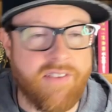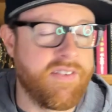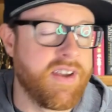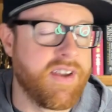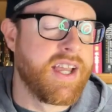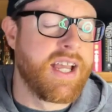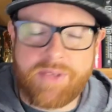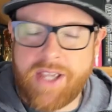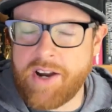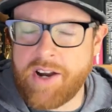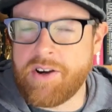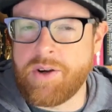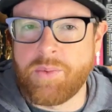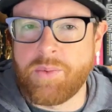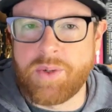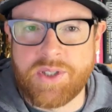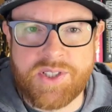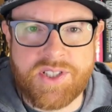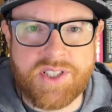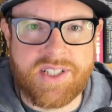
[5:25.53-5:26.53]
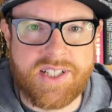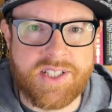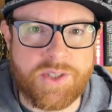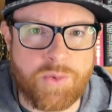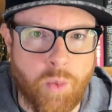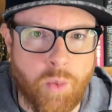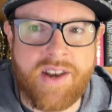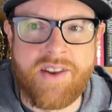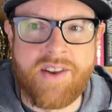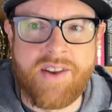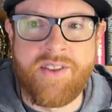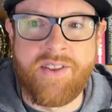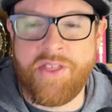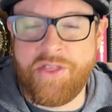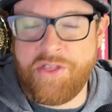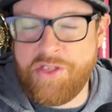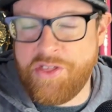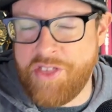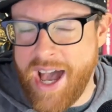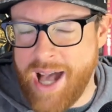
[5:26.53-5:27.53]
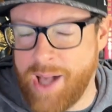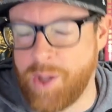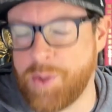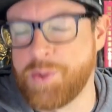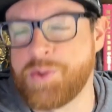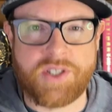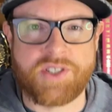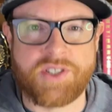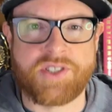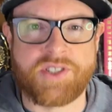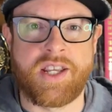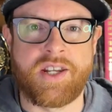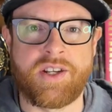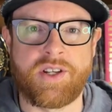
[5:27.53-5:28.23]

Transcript: Garrett Wilson is 1,000%